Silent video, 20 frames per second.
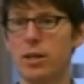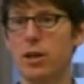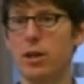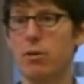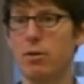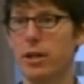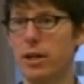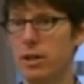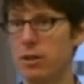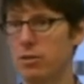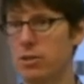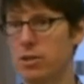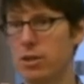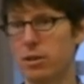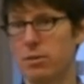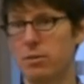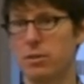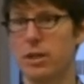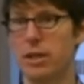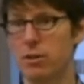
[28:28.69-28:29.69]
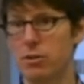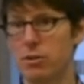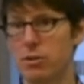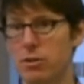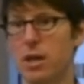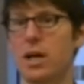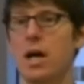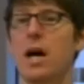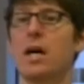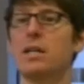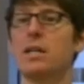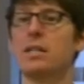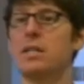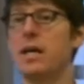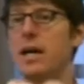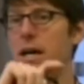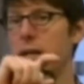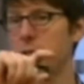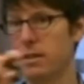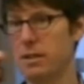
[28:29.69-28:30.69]
You know, here's the here's the
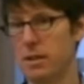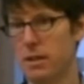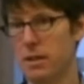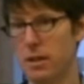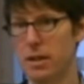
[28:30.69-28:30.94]
contest.